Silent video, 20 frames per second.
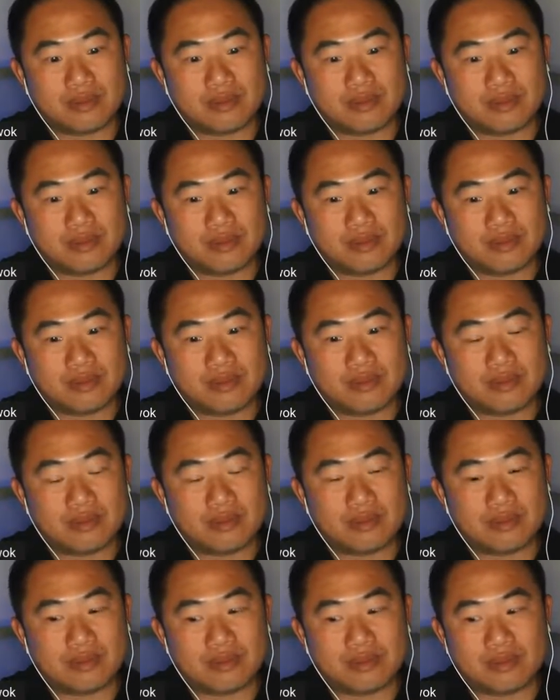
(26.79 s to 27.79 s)

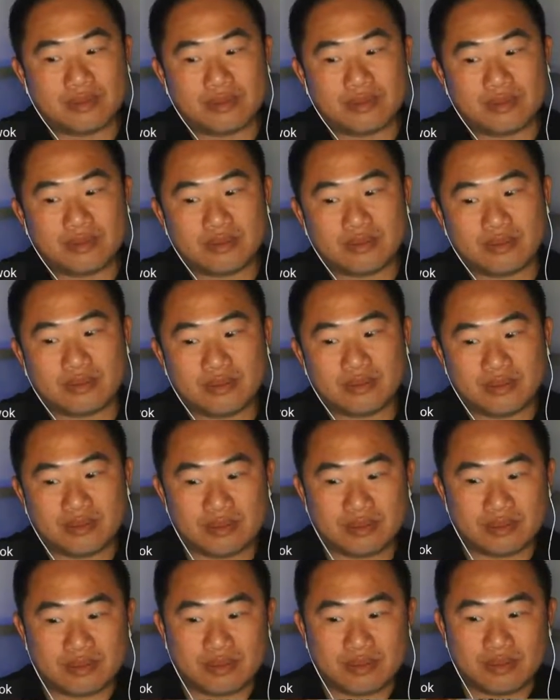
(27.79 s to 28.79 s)

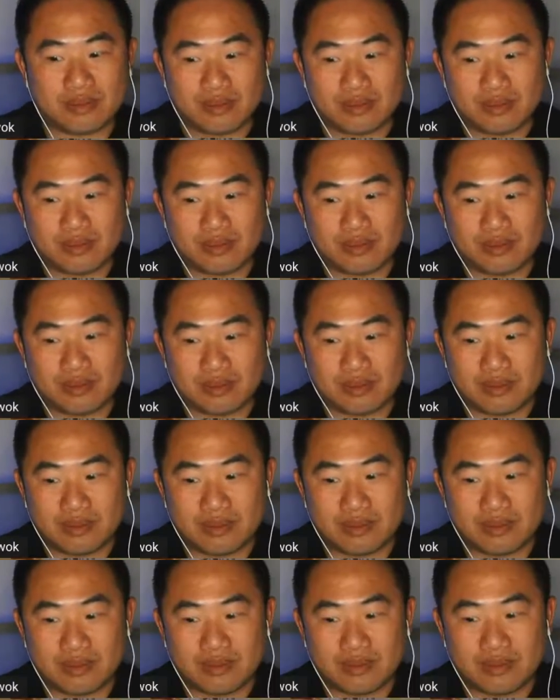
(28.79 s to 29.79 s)

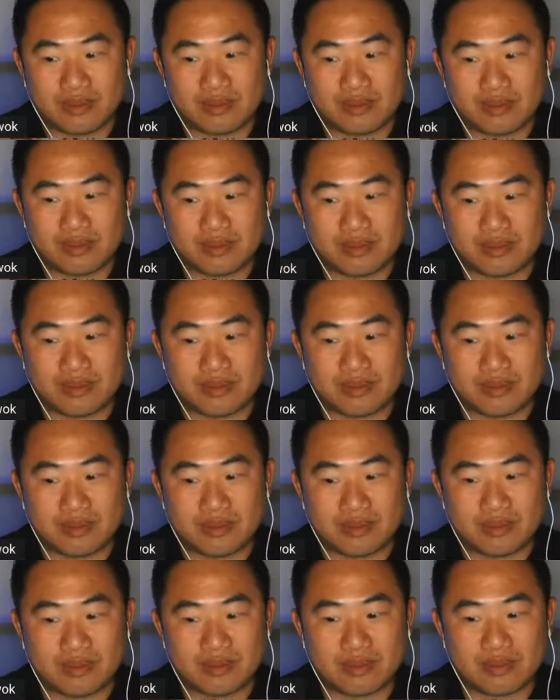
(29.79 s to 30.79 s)

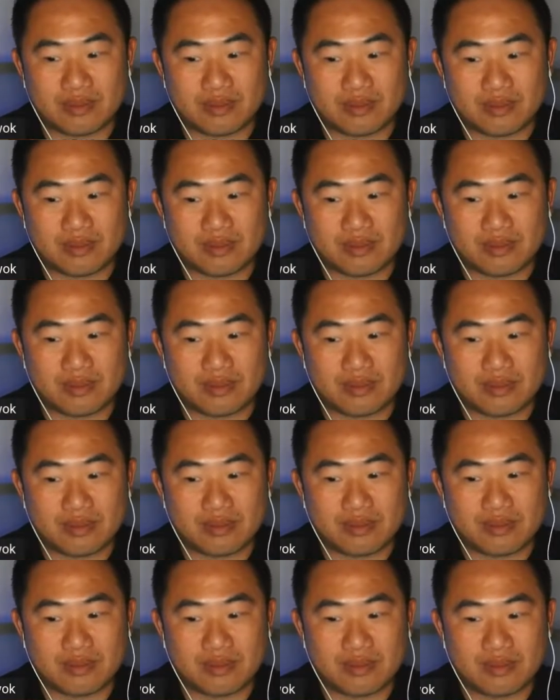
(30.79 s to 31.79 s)

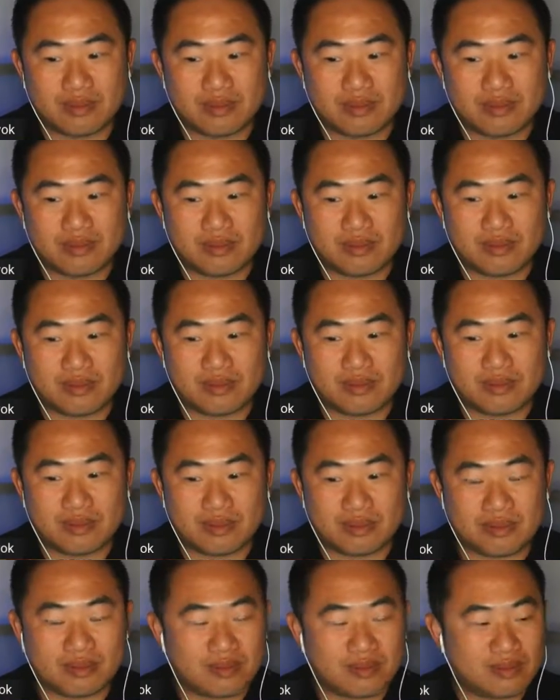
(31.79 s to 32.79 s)

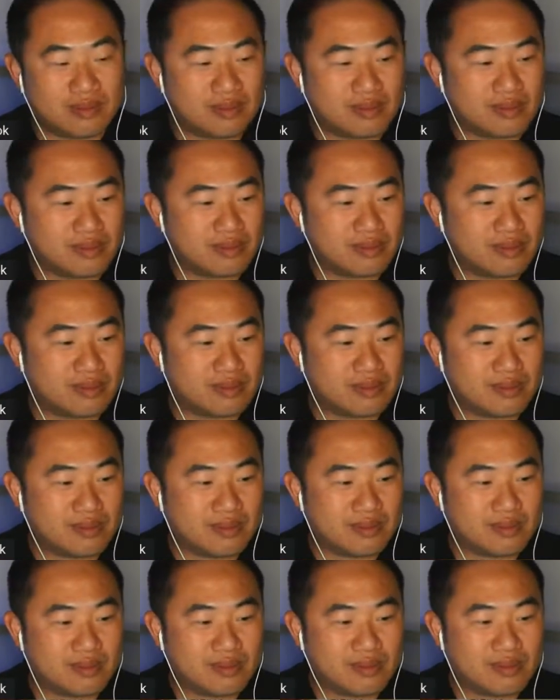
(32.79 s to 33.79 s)

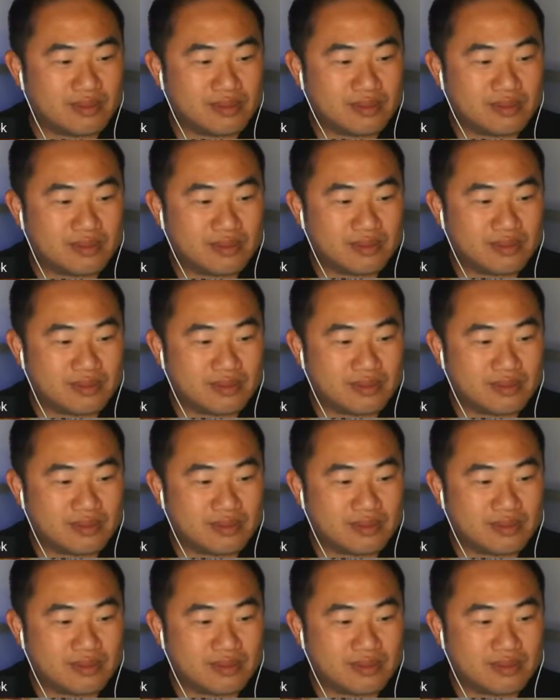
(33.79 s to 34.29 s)
[no speech]